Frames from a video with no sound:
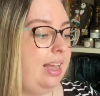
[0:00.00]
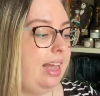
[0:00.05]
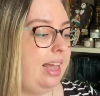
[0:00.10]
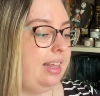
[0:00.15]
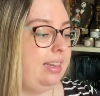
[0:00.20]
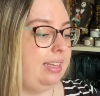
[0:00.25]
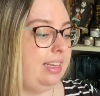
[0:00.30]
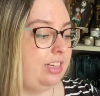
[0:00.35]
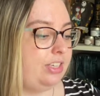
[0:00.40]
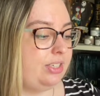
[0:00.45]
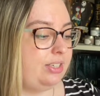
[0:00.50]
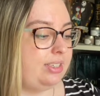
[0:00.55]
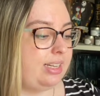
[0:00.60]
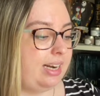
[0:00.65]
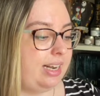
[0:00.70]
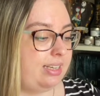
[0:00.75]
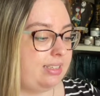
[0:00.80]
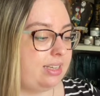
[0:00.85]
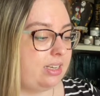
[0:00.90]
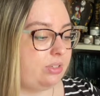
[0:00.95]
And the issues
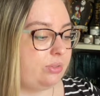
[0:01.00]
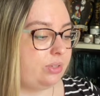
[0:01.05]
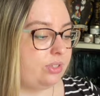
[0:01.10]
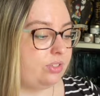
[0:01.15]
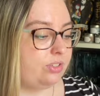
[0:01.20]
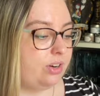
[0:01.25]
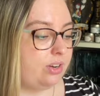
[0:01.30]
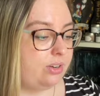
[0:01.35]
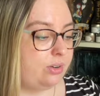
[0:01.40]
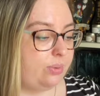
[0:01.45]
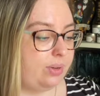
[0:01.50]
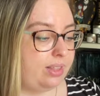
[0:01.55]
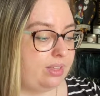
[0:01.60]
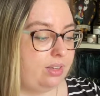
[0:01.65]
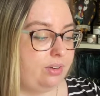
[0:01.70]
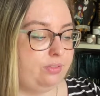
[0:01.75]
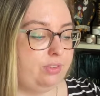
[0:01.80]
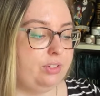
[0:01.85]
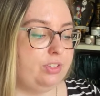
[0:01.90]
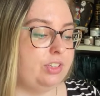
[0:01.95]
that asexuals struggle with,
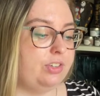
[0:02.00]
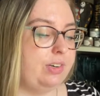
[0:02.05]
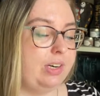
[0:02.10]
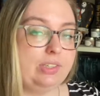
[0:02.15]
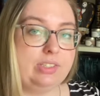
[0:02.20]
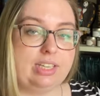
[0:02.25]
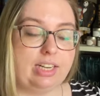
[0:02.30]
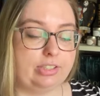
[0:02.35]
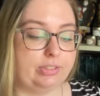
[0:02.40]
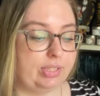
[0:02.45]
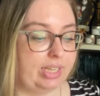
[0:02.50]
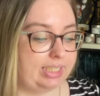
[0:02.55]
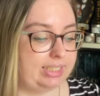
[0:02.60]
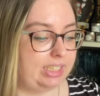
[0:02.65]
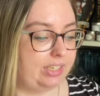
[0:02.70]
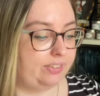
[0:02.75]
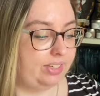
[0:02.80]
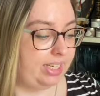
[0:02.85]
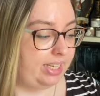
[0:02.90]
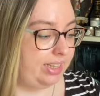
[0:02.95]
confusion around sexual
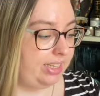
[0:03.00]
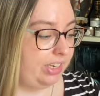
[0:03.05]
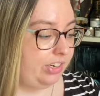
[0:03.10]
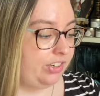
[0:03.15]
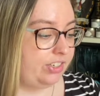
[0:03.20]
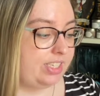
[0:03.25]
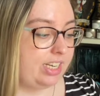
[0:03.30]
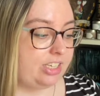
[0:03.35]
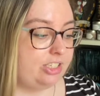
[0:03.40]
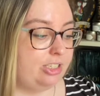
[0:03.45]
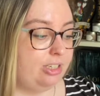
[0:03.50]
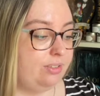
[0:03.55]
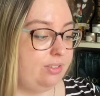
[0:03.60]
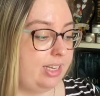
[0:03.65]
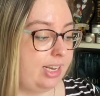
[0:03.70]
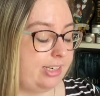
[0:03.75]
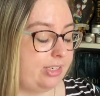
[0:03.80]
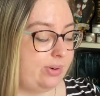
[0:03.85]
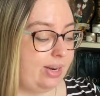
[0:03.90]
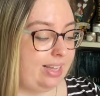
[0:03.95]
activity, the intersection of
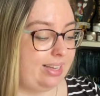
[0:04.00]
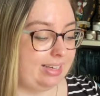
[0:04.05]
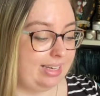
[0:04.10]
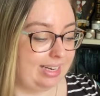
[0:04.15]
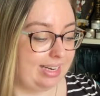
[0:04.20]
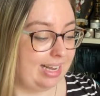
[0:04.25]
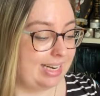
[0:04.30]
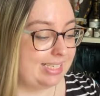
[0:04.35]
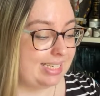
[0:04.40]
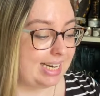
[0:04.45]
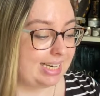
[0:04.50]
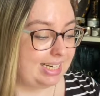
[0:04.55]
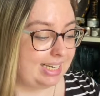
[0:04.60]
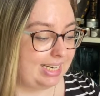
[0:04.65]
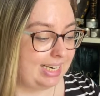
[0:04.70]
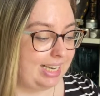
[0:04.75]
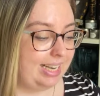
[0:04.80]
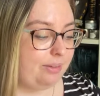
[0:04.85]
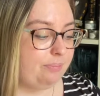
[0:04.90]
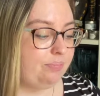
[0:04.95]
sexuality and
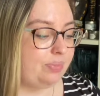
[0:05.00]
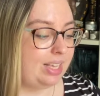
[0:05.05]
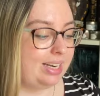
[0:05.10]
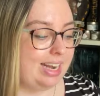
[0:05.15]
identity,